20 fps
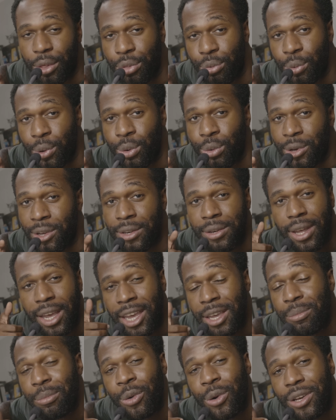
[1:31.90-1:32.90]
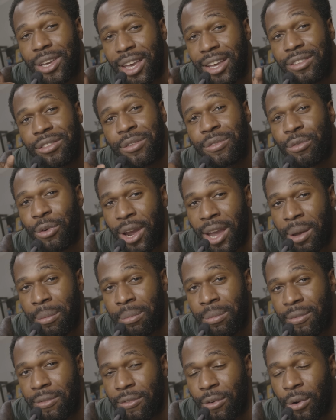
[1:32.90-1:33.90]
threw in 8 more gigs of RAM
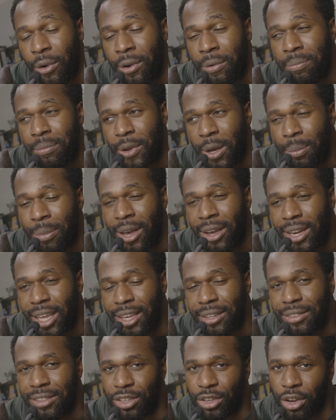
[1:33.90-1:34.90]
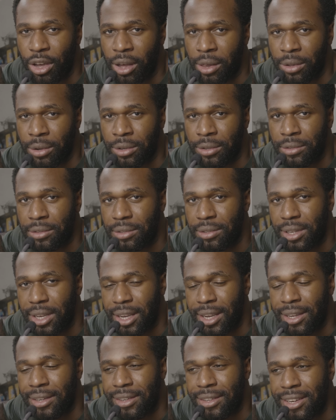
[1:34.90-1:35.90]
for about $18
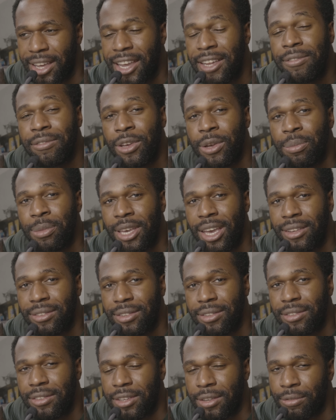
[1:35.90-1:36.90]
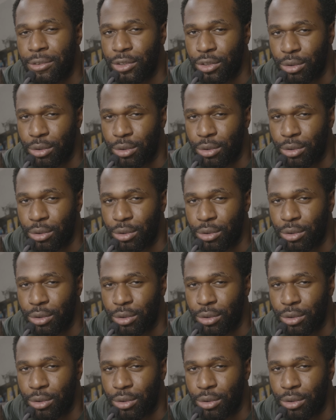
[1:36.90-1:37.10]
and an NVMe SSD for